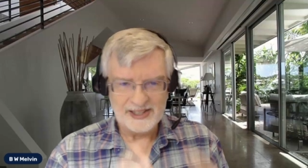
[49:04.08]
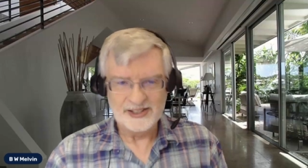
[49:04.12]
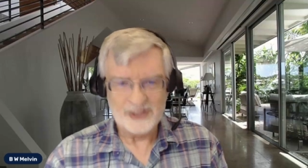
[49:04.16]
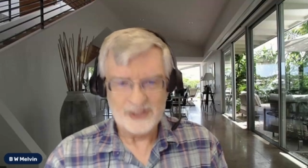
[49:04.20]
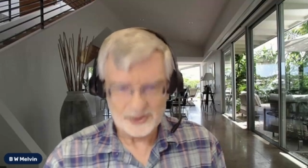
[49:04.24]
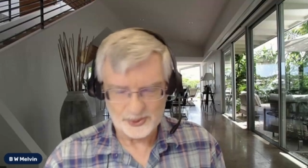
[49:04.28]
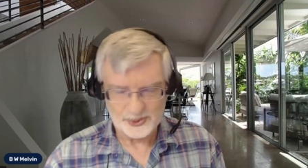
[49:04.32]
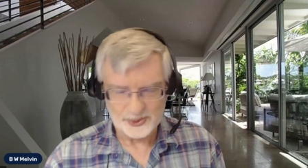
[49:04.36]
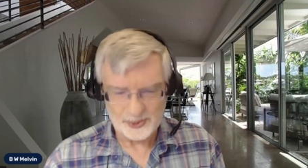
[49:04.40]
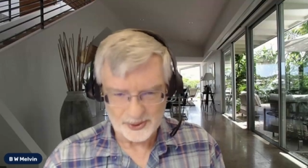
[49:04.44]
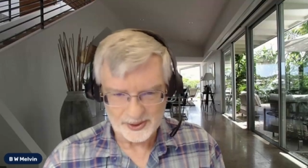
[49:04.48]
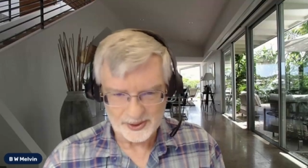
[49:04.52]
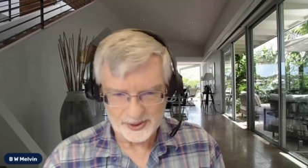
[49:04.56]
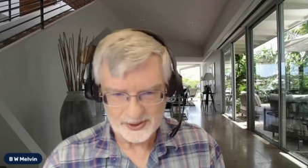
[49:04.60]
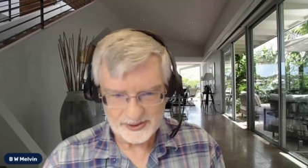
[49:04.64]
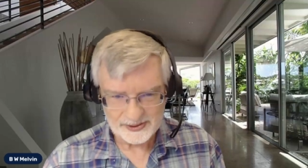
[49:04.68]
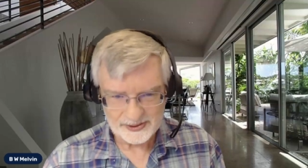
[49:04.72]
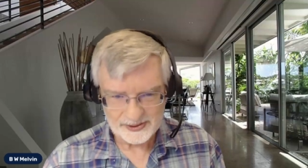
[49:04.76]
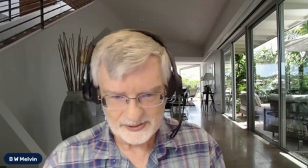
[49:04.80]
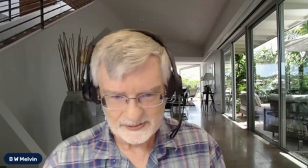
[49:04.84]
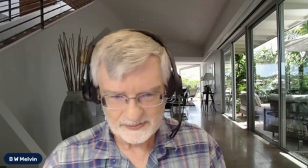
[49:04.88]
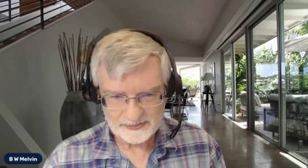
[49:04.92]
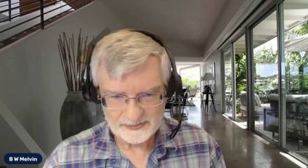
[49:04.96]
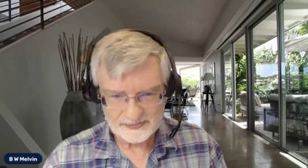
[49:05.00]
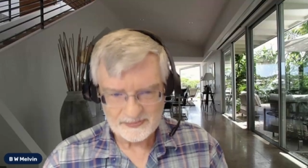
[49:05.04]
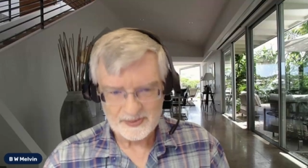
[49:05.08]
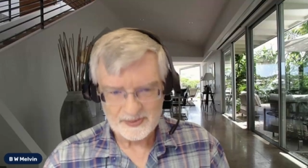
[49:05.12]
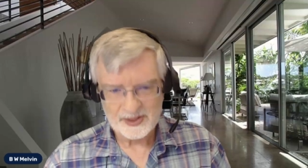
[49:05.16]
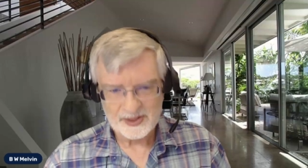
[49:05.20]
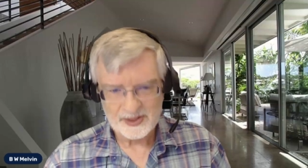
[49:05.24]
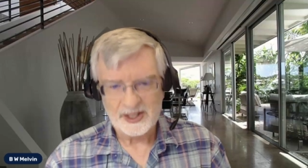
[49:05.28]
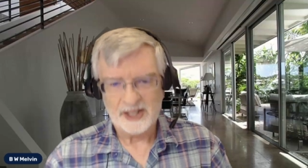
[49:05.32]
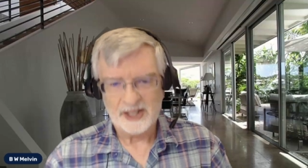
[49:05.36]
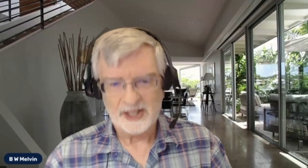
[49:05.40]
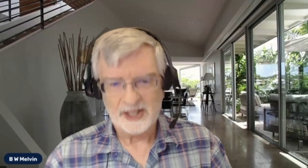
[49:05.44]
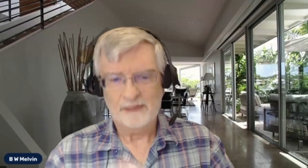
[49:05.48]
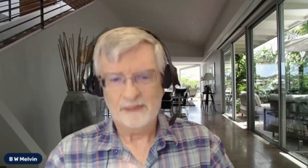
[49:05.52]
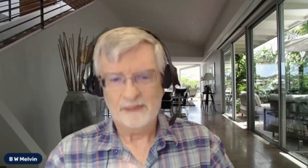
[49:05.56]
the Lord
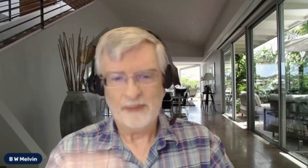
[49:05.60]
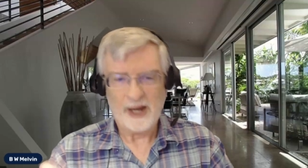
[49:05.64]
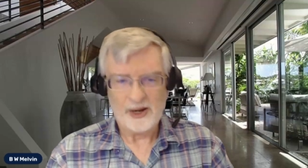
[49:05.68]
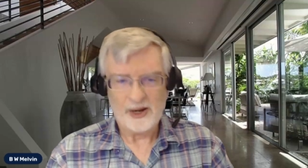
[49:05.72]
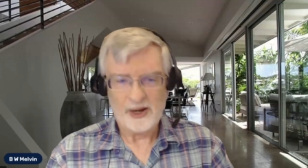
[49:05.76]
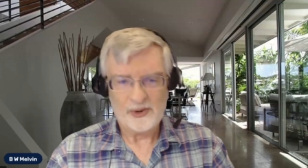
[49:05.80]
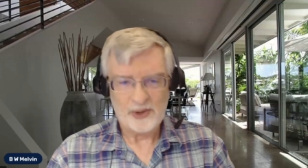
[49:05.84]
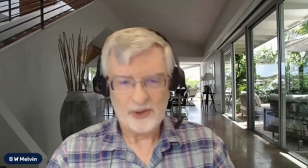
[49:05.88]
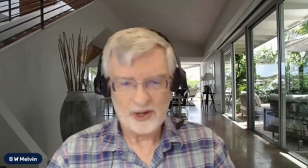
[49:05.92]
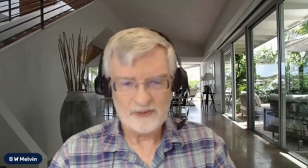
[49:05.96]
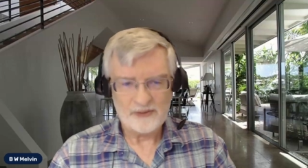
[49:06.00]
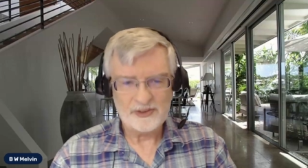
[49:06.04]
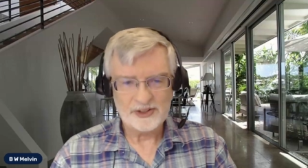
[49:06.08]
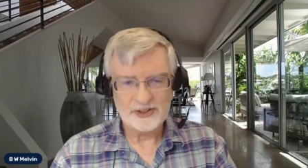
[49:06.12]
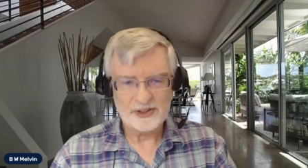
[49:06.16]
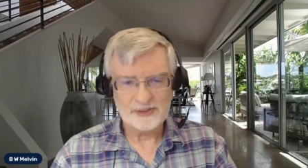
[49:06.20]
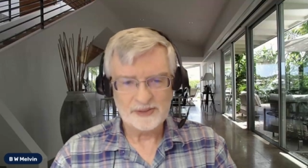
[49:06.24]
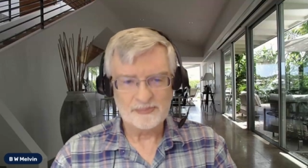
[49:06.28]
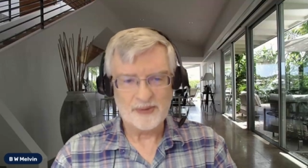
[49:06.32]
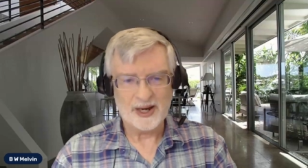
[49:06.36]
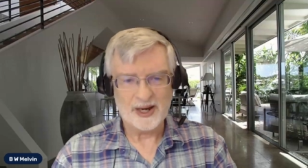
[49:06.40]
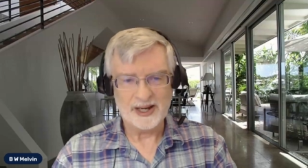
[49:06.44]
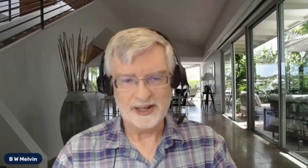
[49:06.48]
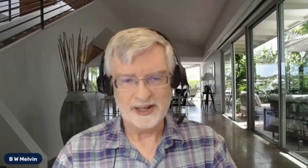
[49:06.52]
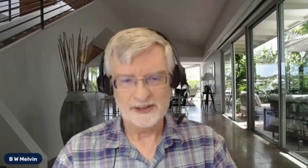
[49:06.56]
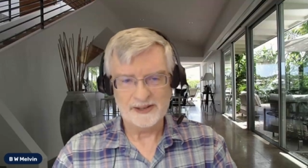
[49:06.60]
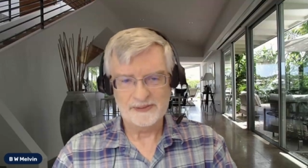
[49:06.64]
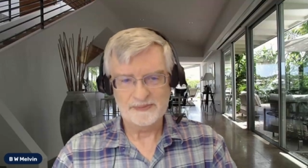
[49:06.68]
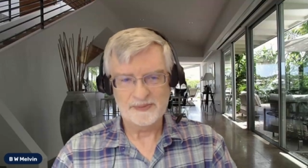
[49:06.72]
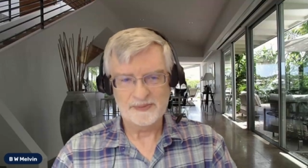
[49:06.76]
and the power of his might.